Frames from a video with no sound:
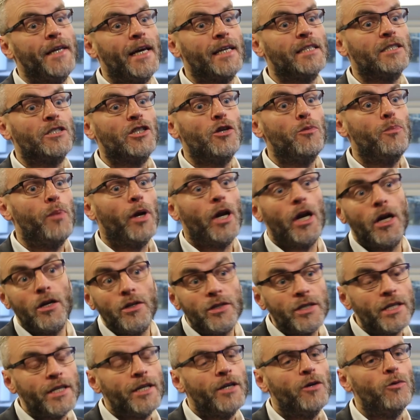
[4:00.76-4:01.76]
Nancy
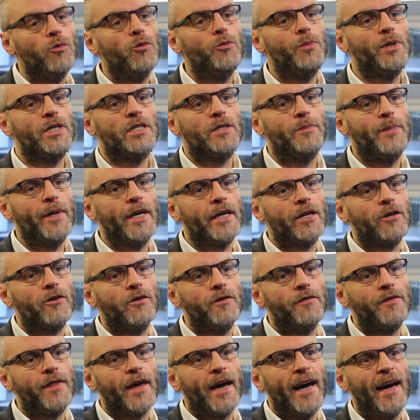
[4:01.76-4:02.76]
Pelosi, who would be Speaker
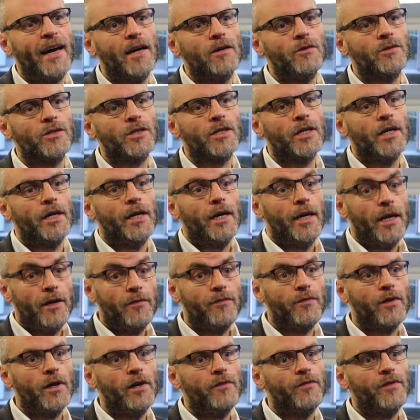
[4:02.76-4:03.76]
of the House
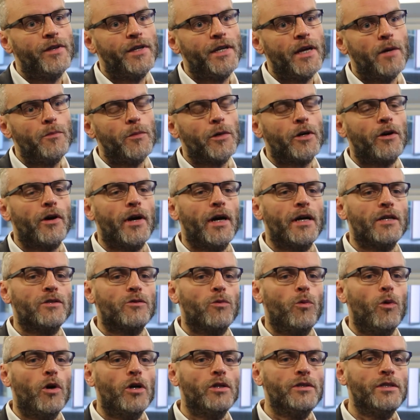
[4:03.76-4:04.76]
if the
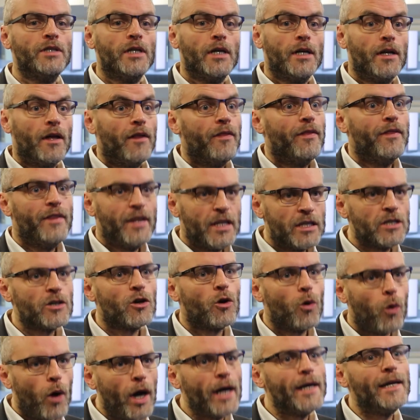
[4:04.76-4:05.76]
Democrats won, these are
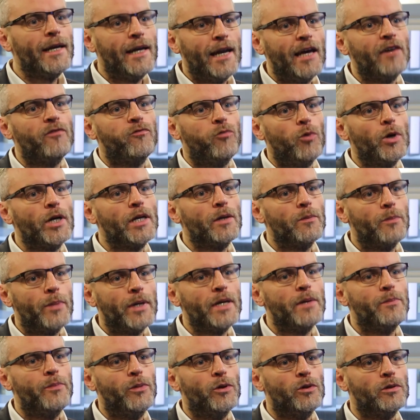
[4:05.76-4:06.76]
quite left-wing
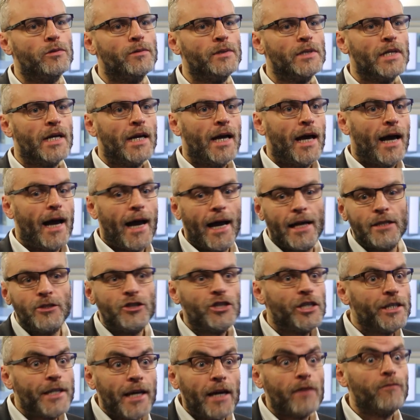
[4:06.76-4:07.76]
people, and
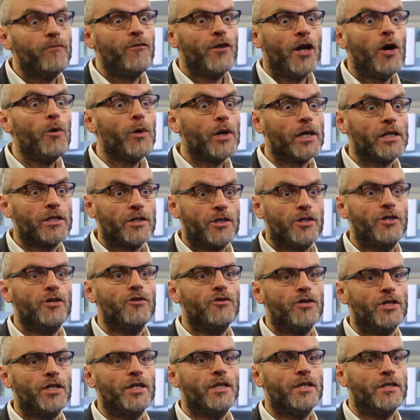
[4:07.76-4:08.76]
she'd have no
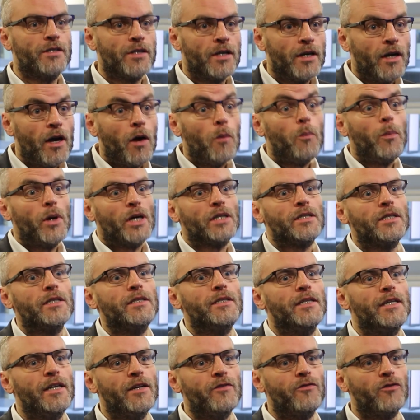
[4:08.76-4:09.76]
excuses but to
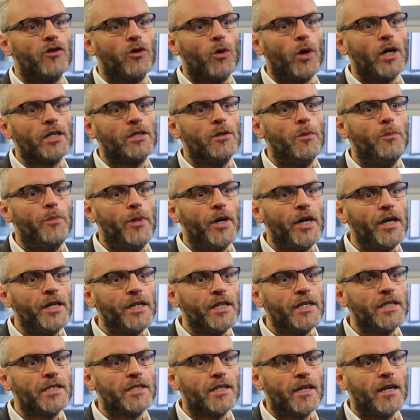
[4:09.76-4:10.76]
deliver quite a
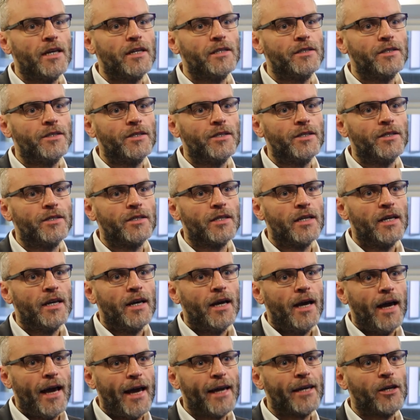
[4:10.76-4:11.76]
Bernie Sanders
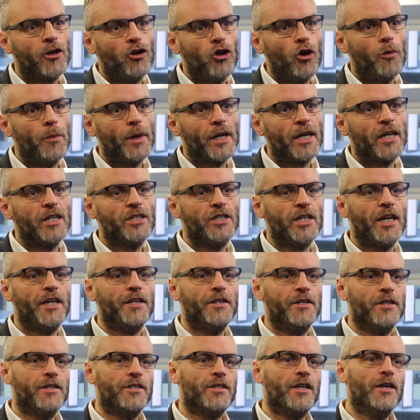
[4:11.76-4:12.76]
economic
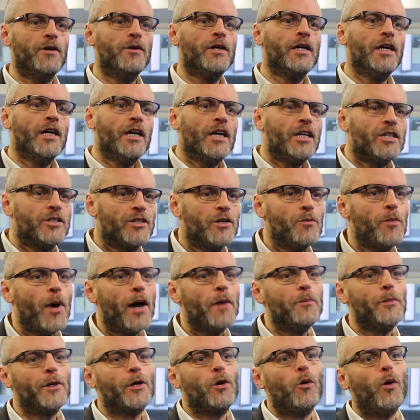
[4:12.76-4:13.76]
agenda. So she
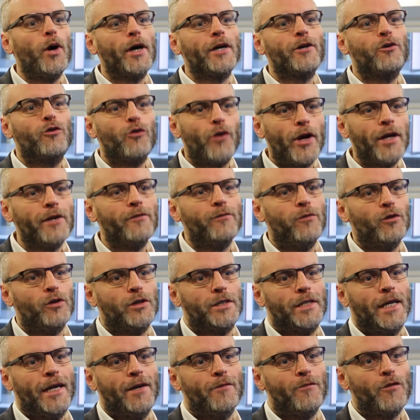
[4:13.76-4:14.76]
might be quite grateful
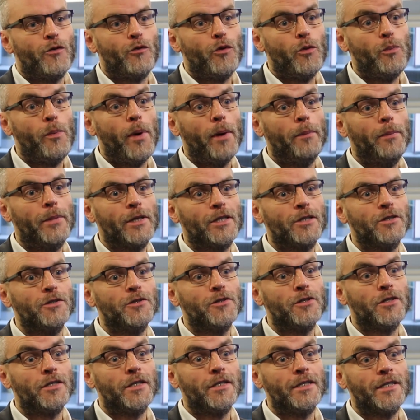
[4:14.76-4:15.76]
to have the
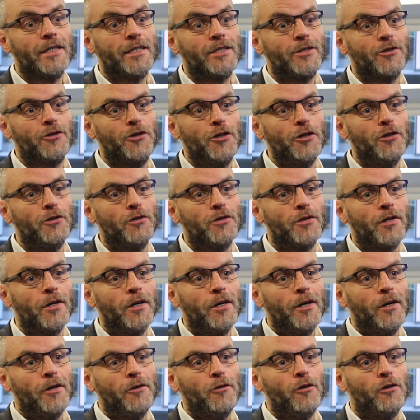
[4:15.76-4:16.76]
Republicans as an excuse
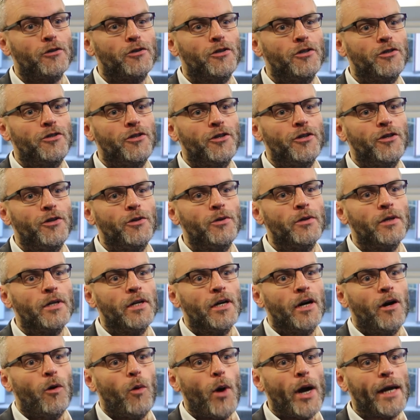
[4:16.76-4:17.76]
not to do
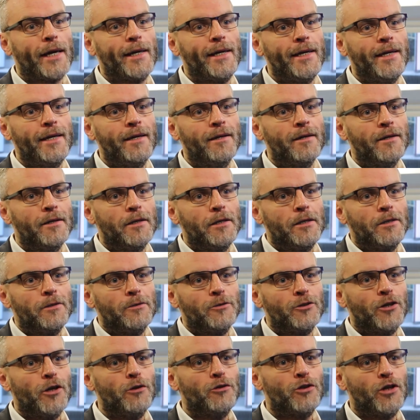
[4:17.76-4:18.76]
wacky
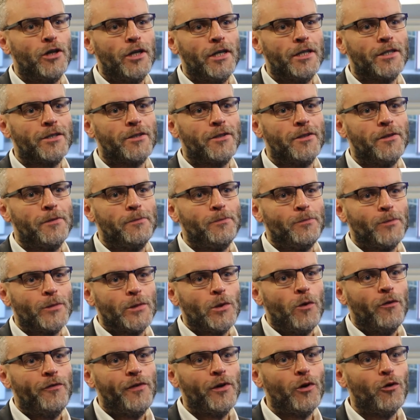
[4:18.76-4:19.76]
socialist
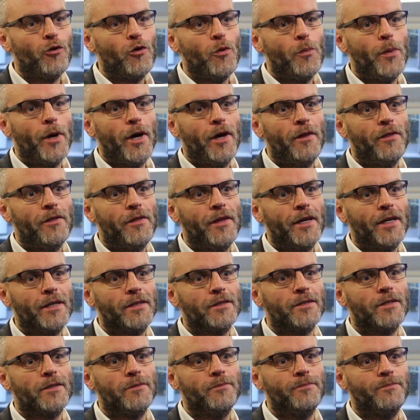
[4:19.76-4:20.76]
feel the burn
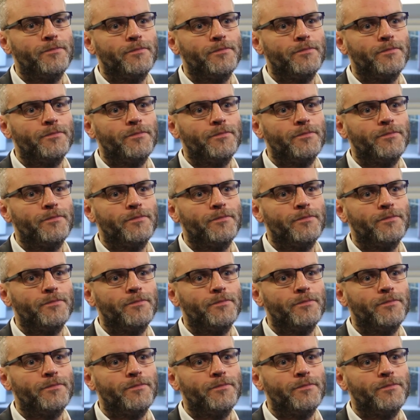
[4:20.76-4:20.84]
things.